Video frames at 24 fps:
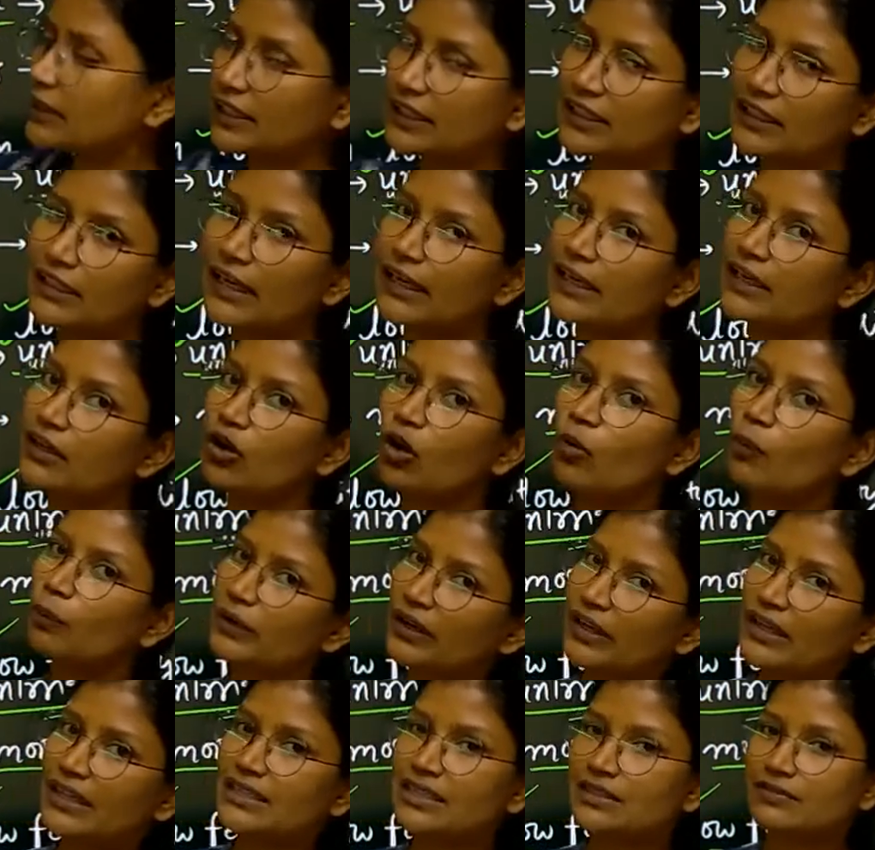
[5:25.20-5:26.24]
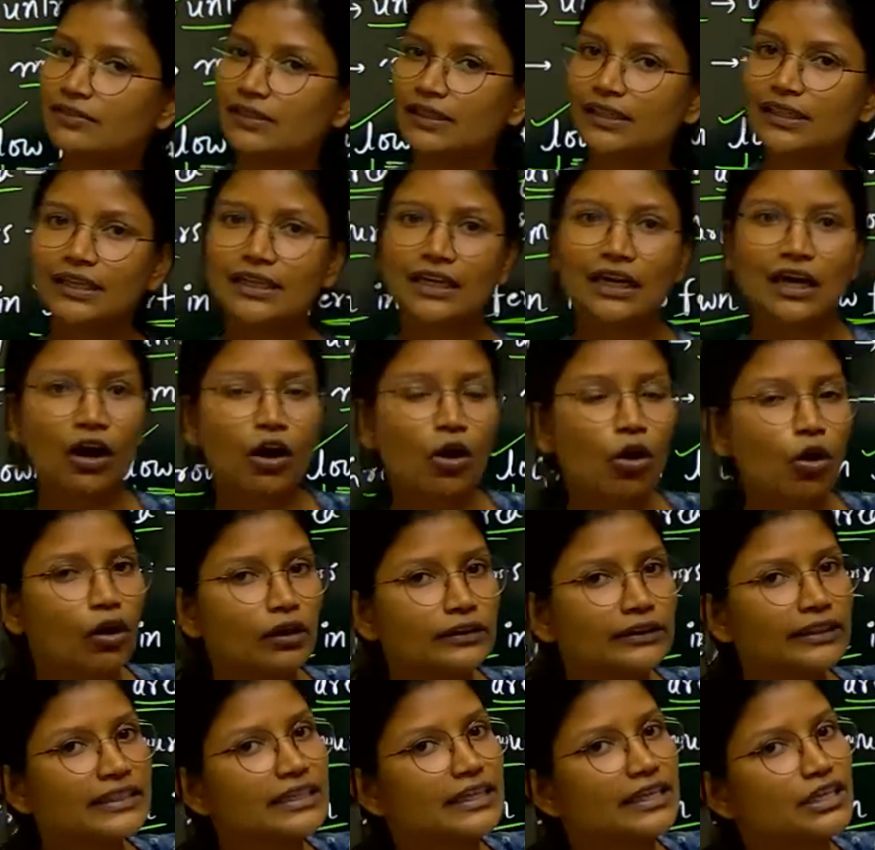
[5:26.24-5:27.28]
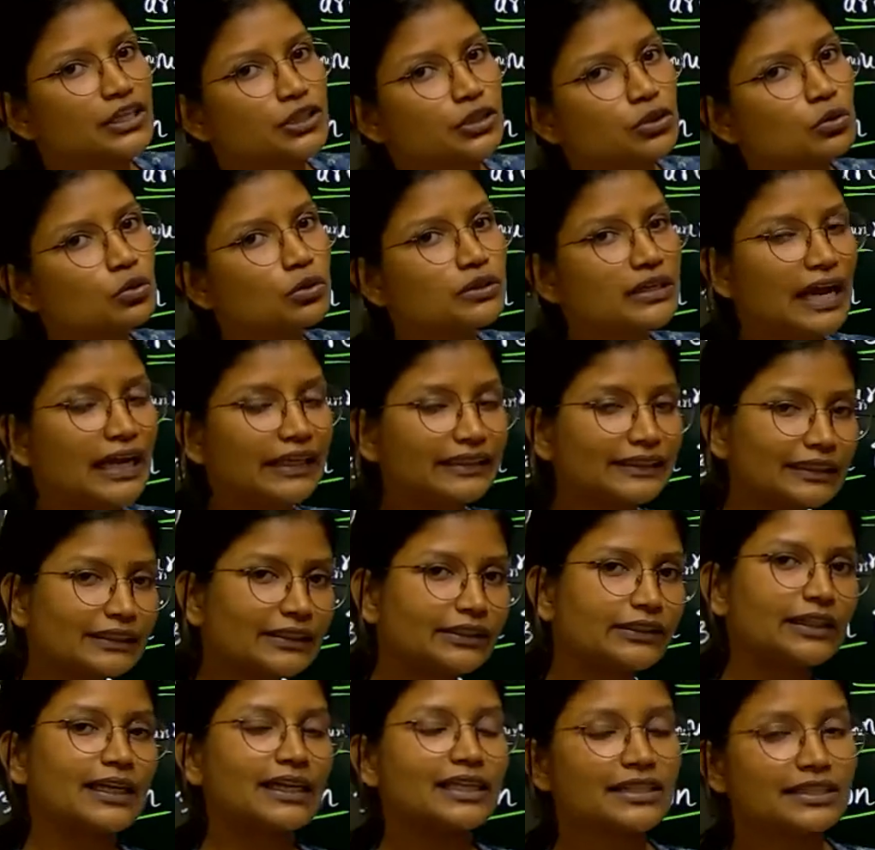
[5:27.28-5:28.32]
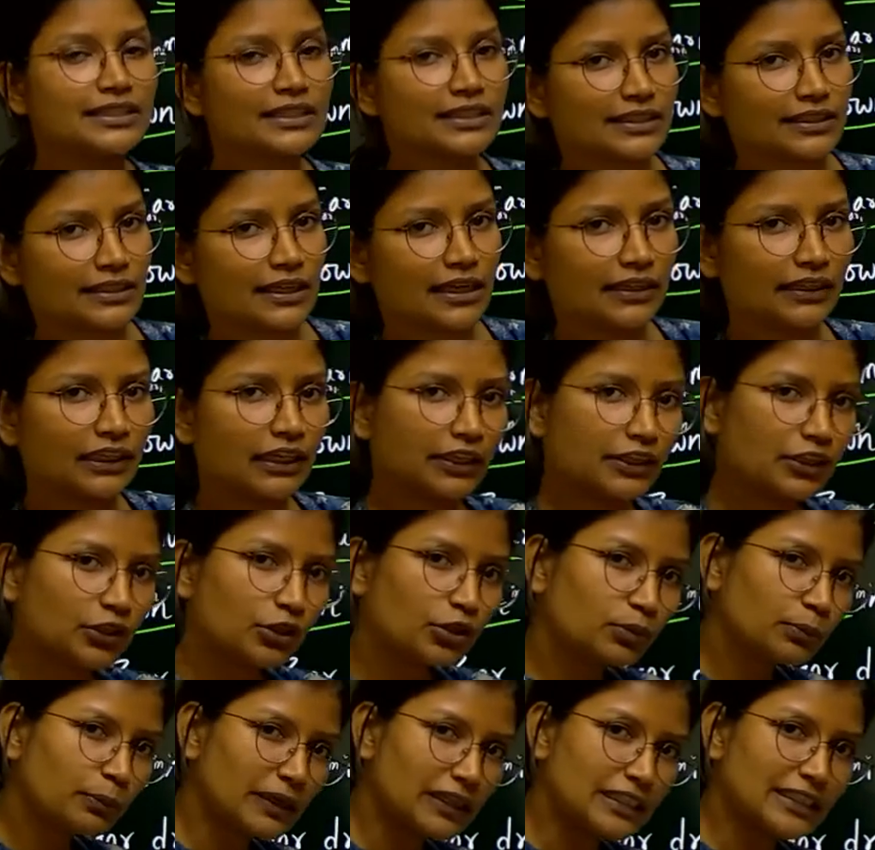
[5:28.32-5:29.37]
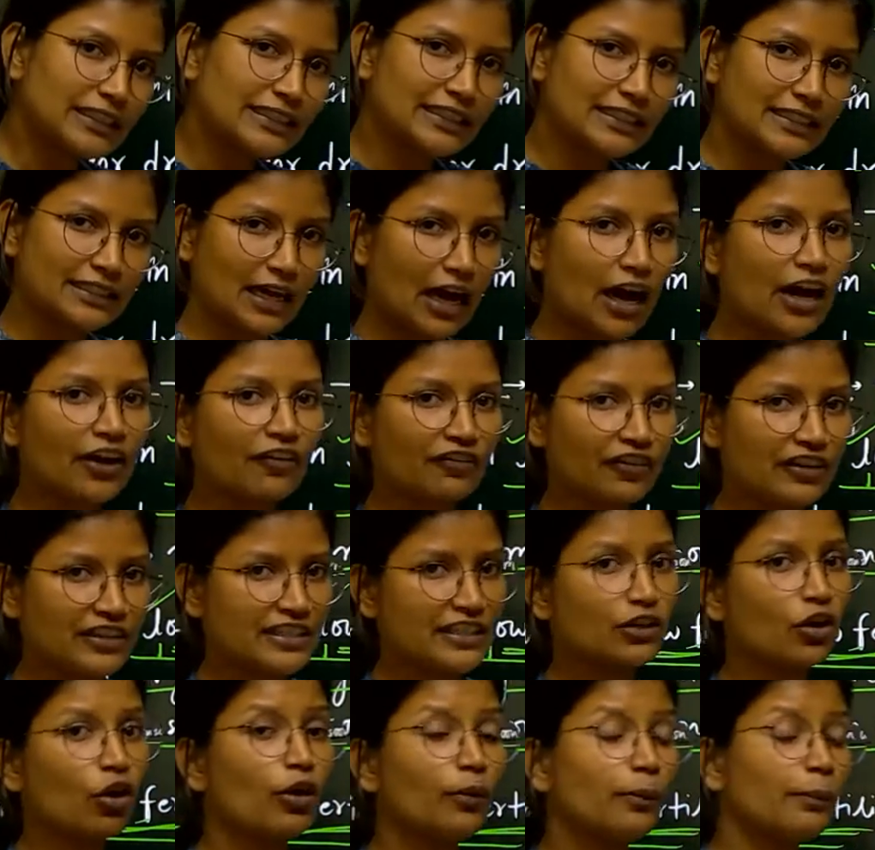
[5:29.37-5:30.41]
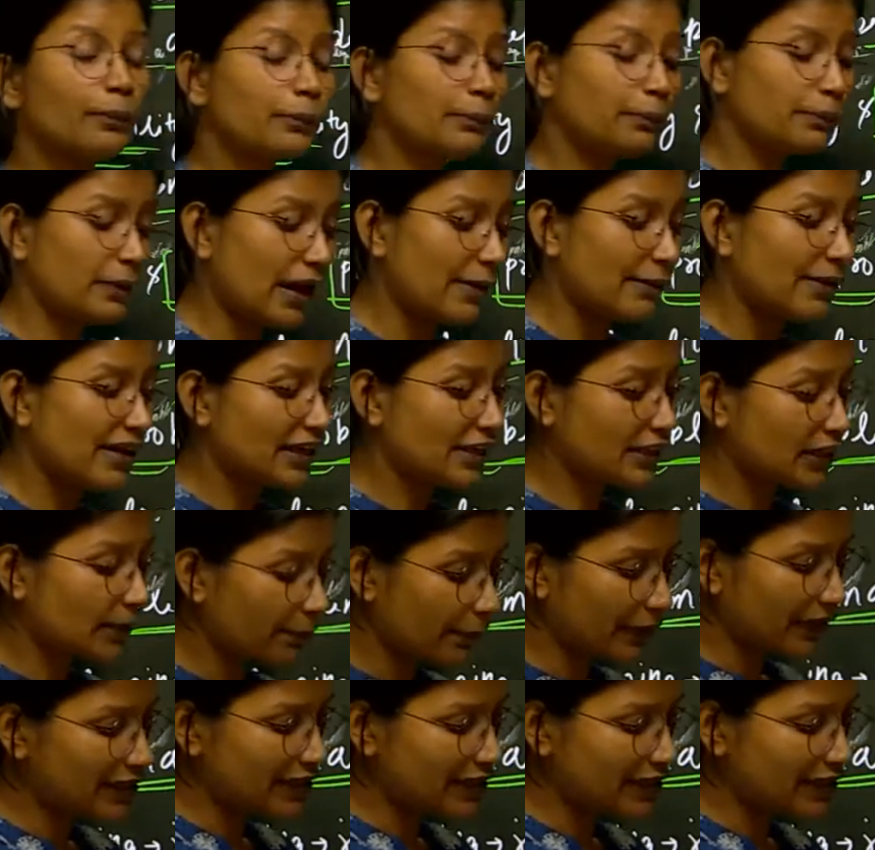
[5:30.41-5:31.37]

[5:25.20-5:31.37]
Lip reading: covered it like comprehensively, all the issues and the challenges that pulses are facing, or primarily the